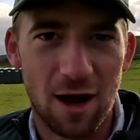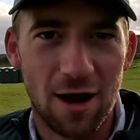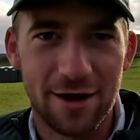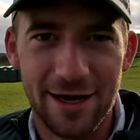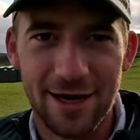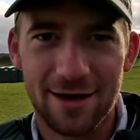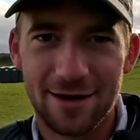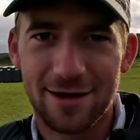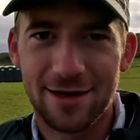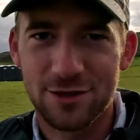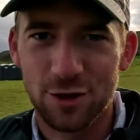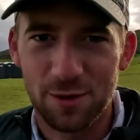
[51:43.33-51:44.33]
Scottney,
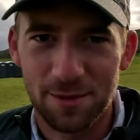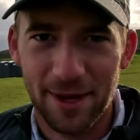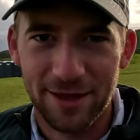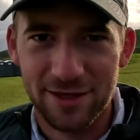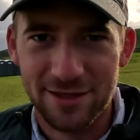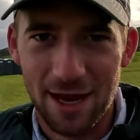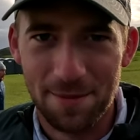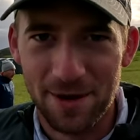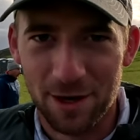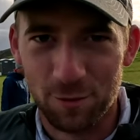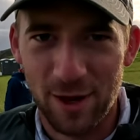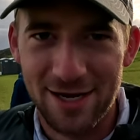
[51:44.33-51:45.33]
and he told me about this
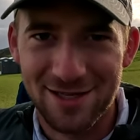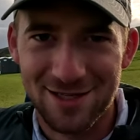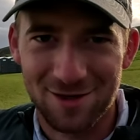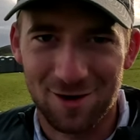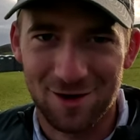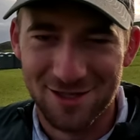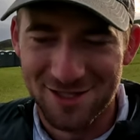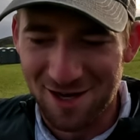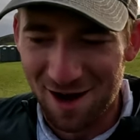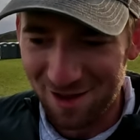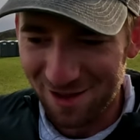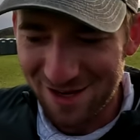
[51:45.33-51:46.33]
epic race across
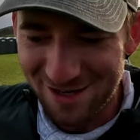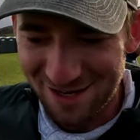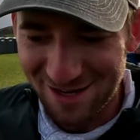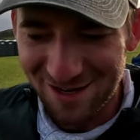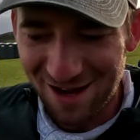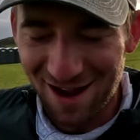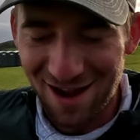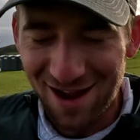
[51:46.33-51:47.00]
Scotland, and